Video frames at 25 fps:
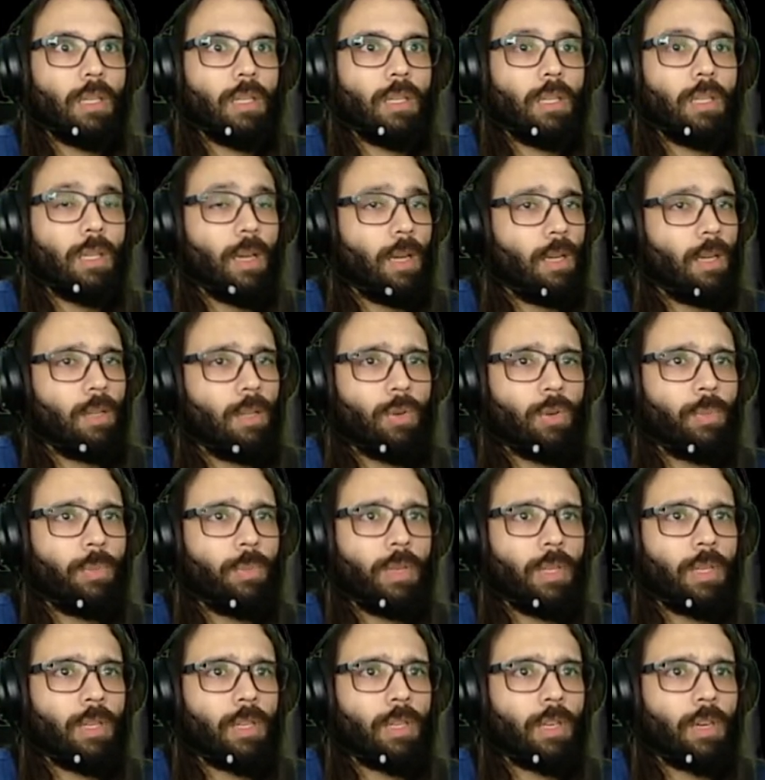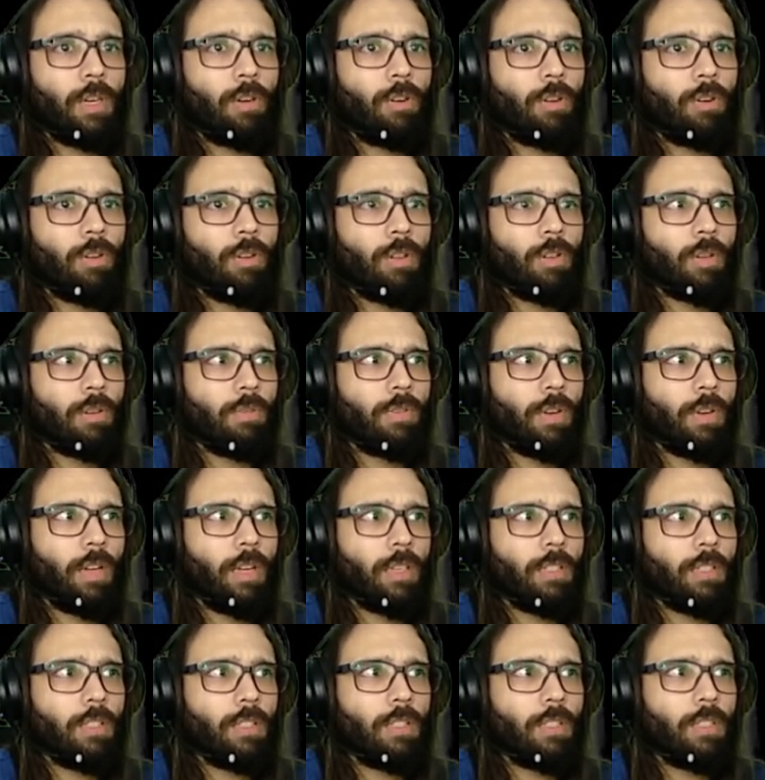yeah, you'll be her or
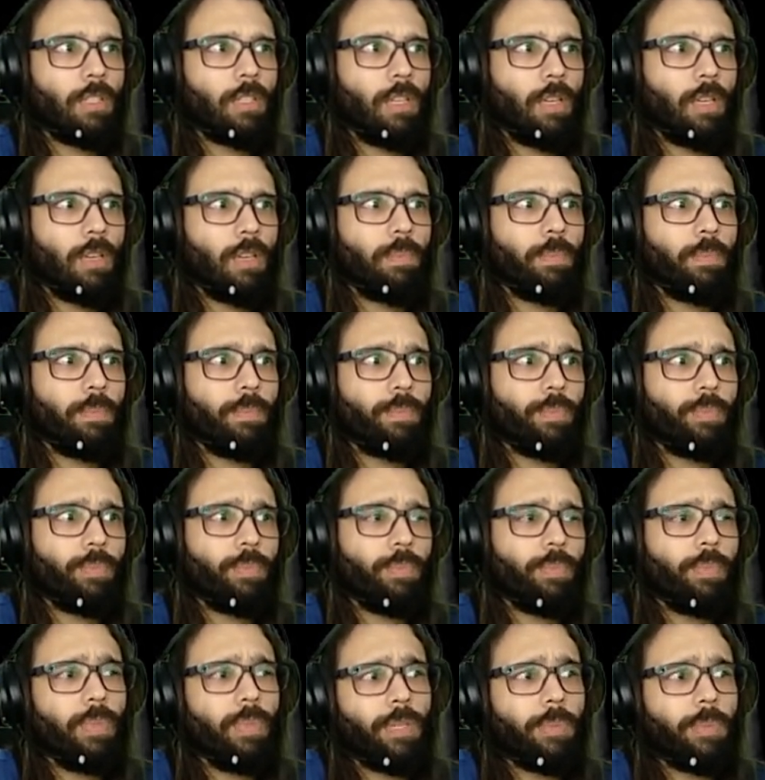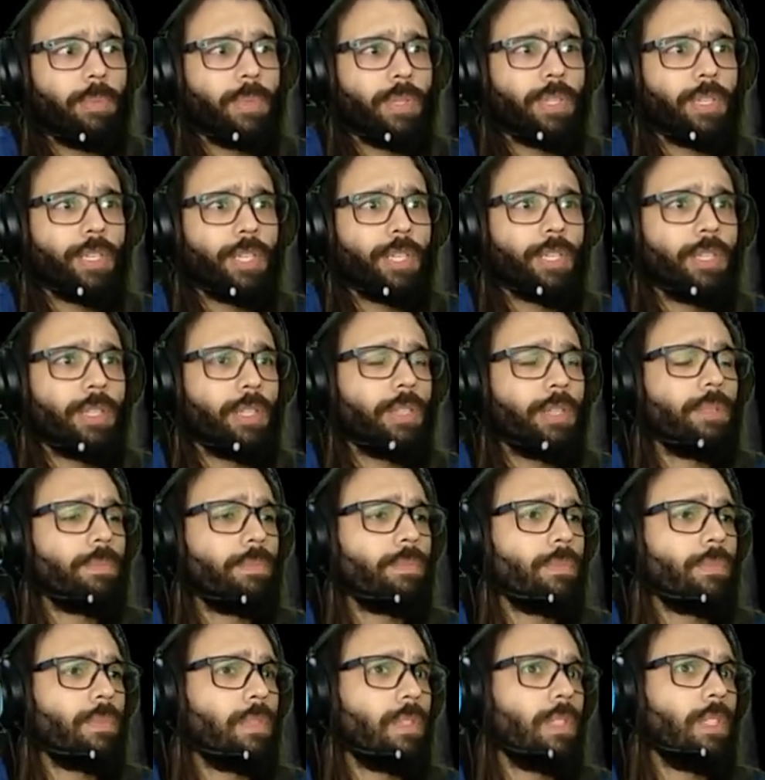Neuvillette. It better be her.
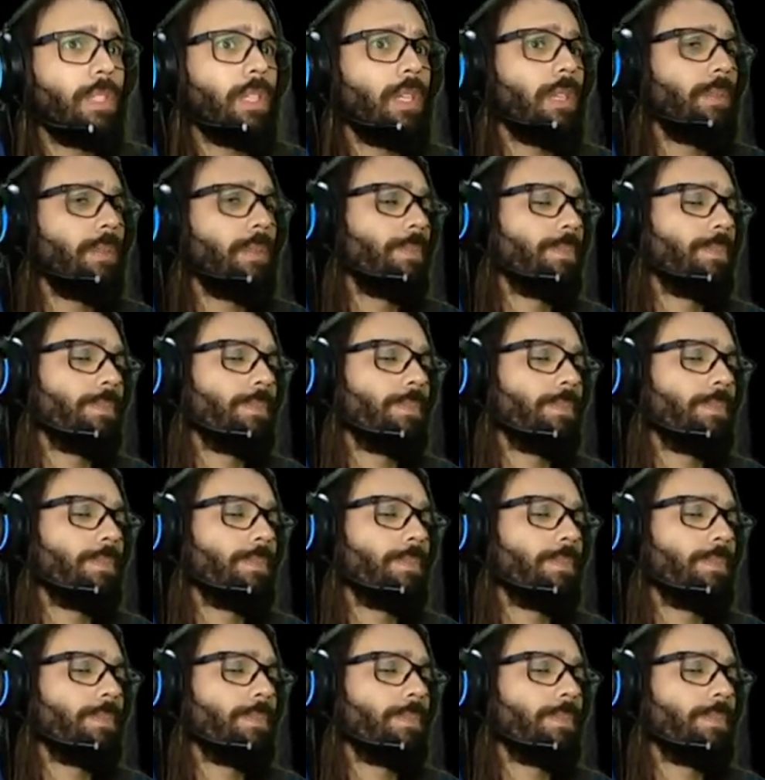Yeah.